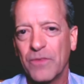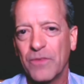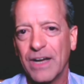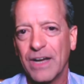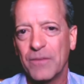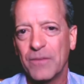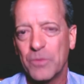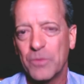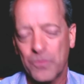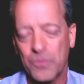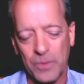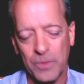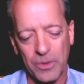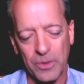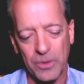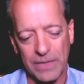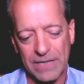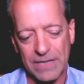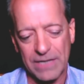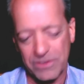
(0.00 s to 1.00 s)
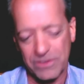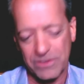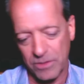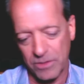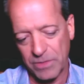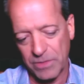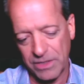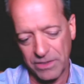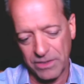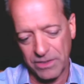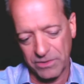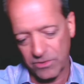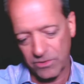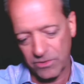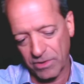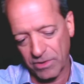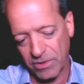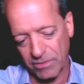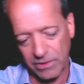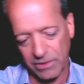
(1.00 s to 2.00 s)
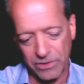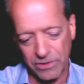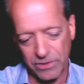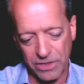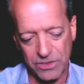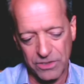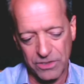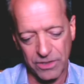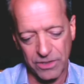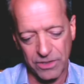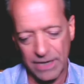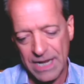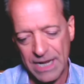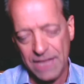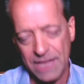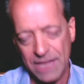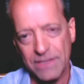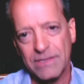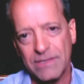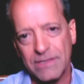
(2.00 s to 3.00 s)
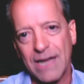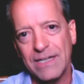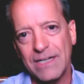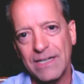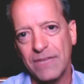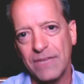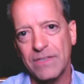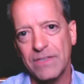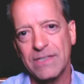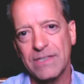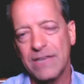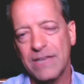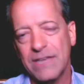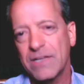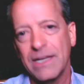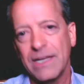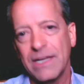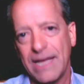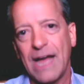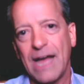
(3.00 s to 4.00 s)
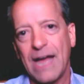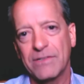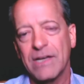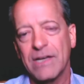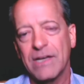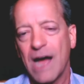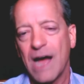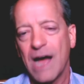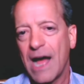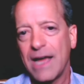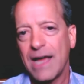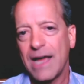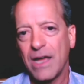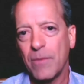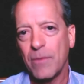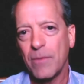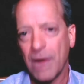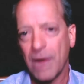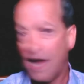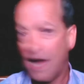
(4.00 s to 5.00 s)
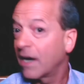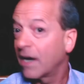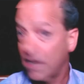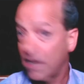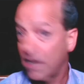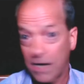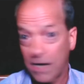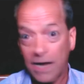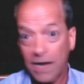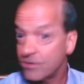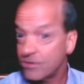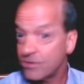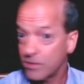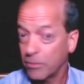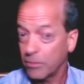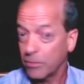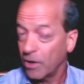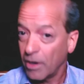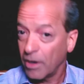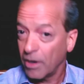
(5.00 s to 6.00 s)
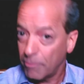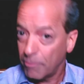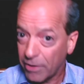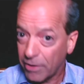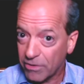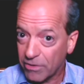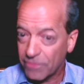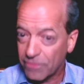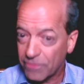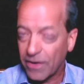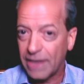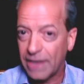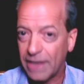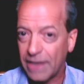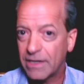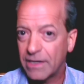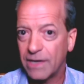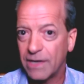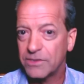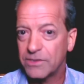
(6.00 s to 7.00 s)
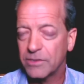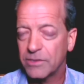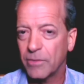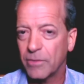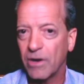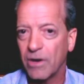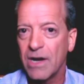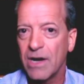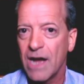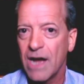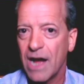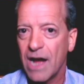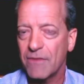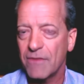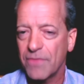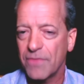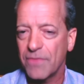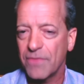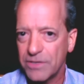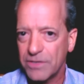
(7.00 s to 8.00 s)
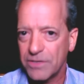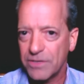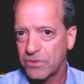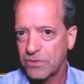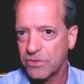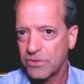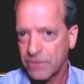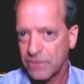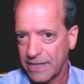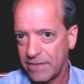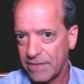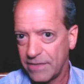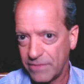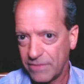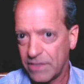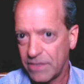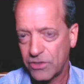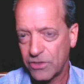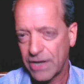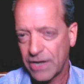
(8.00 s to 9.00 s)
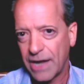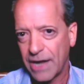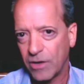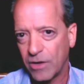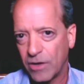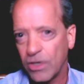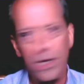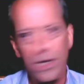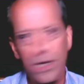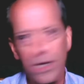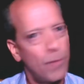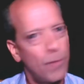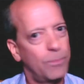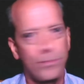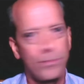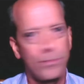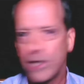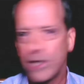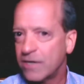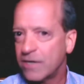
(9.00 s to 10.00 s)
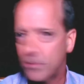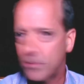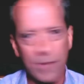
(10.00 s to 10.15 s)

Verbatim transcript: Mm. If uh, you're familiar with that term, you, you sort of alluded to it. This idea that says, yes, I am a customer, a bona fide customer of this T V channel, yeah. Yeah.